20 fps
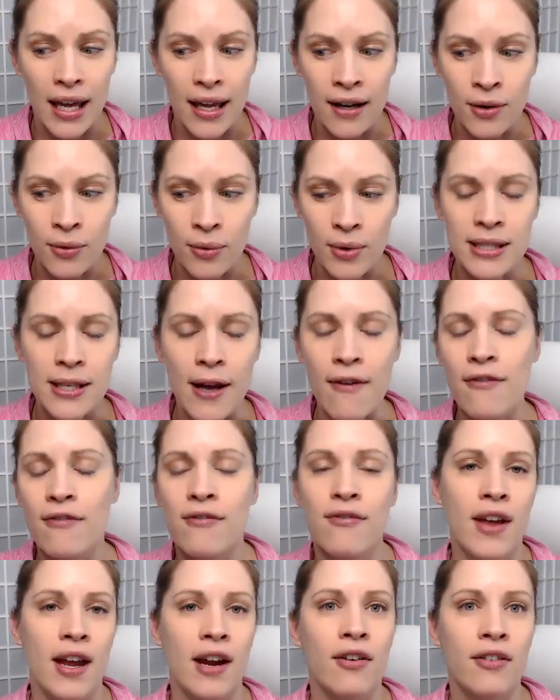it was a
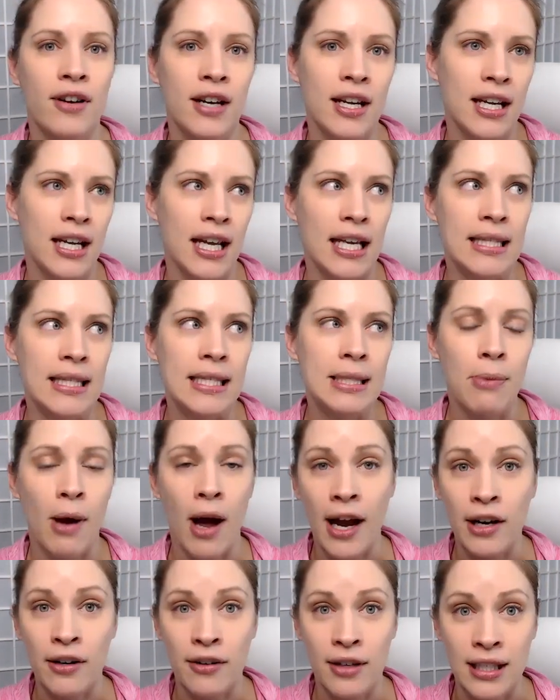very
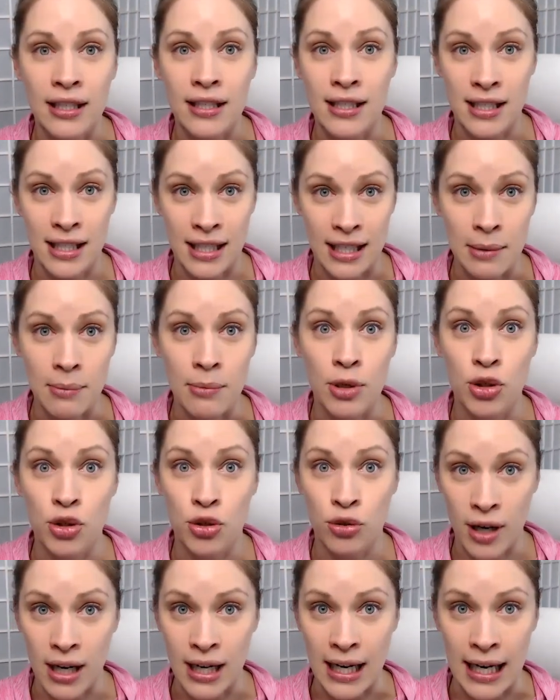inspiring team
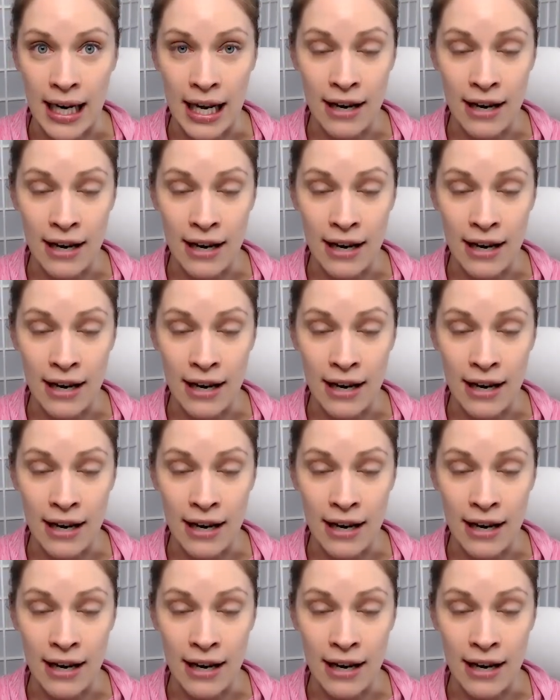training.